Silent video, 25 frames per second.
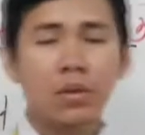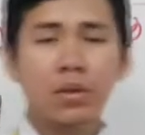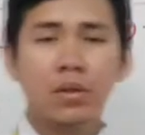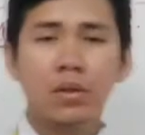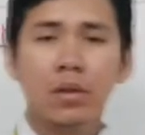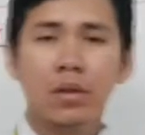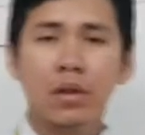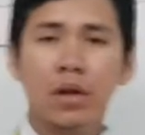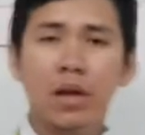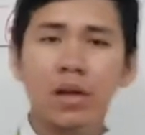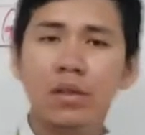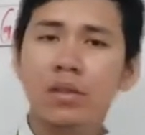
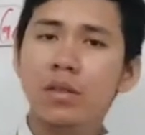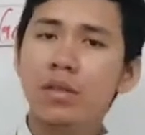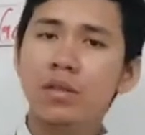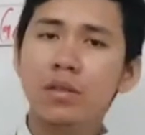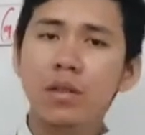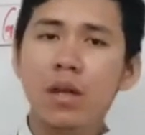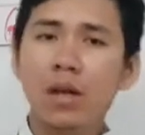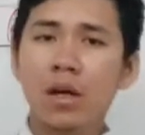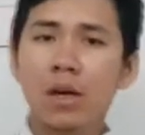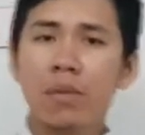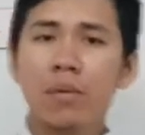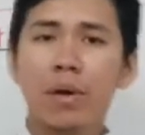it is
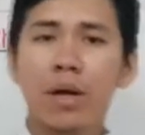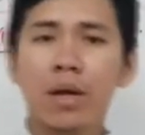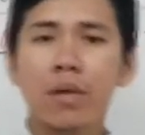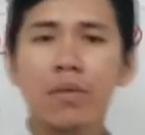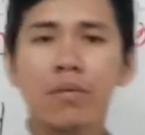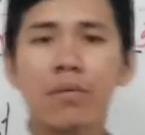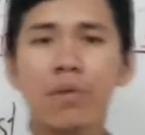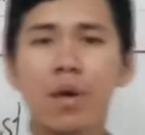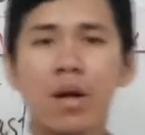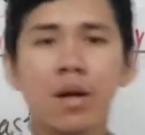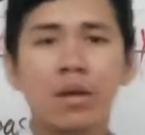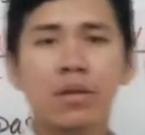not quite
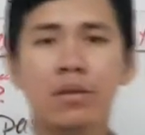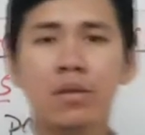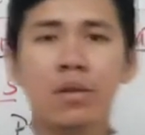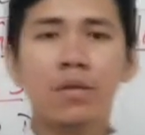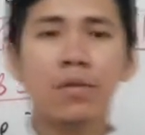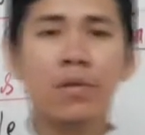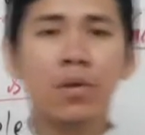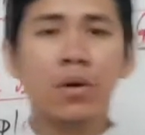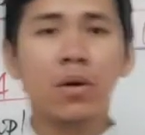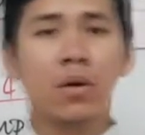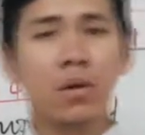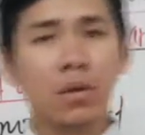very
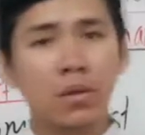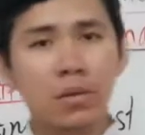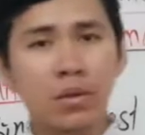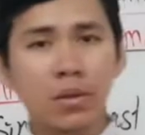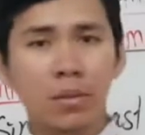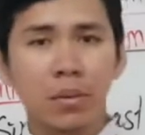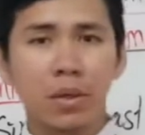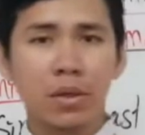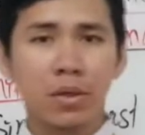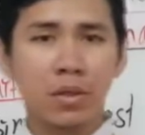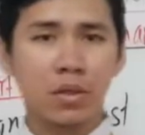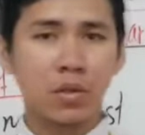difficult
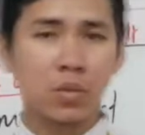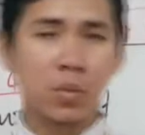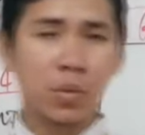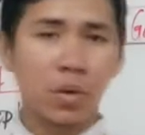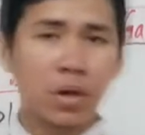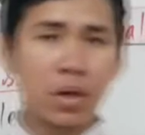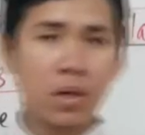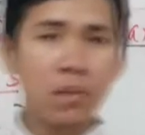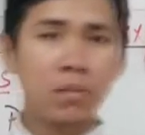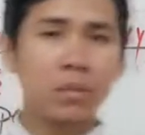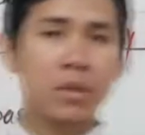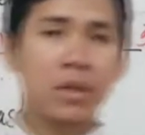about this
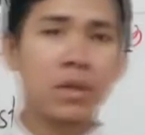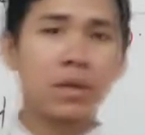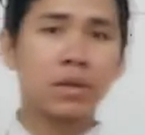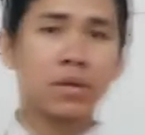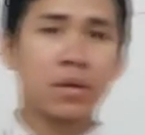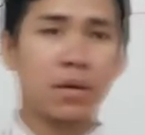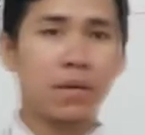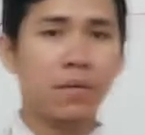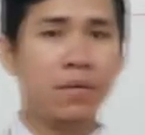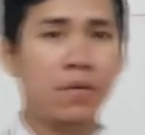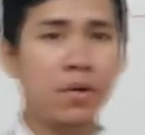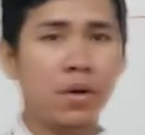one because
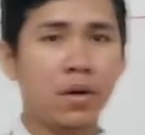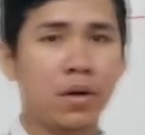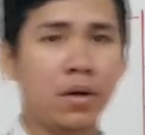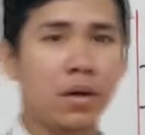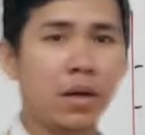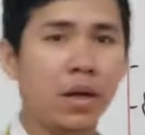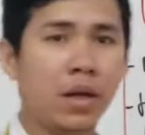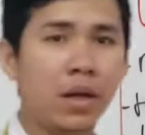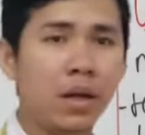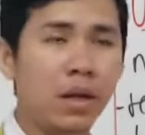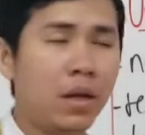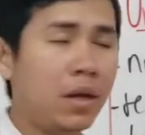of what?
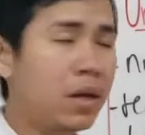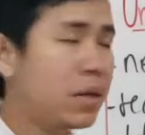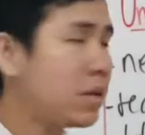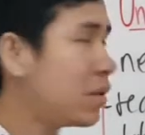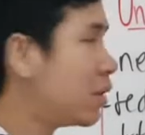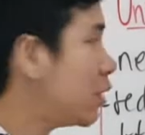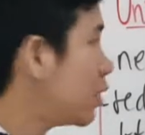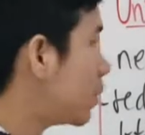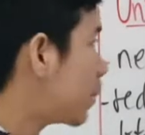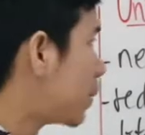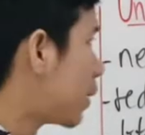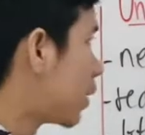In
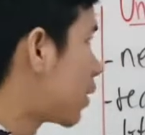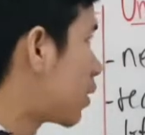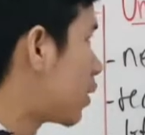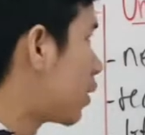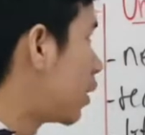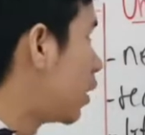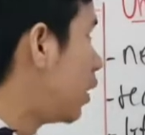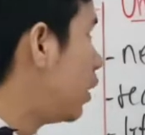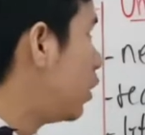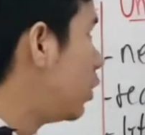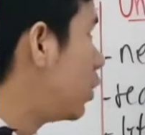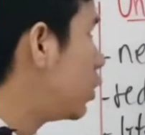listening is by 3,
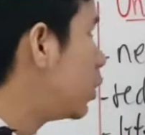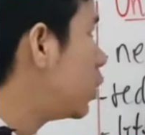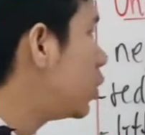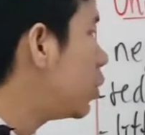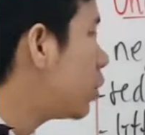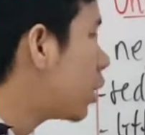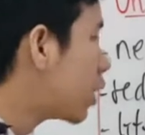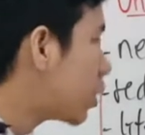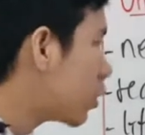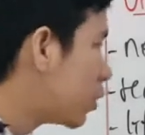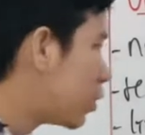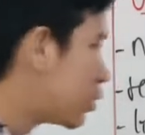you
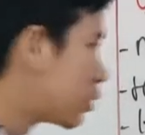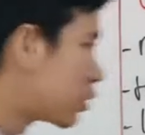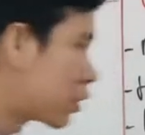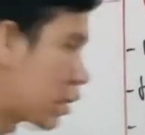are going to talk